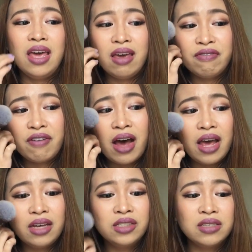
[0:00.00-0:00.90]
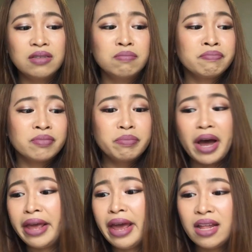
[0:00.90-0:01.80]
if I just
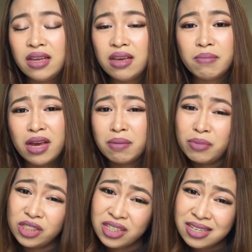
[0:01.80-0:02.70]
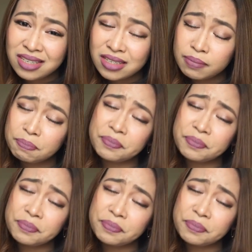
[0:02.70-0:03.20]
buy any makeup brushes,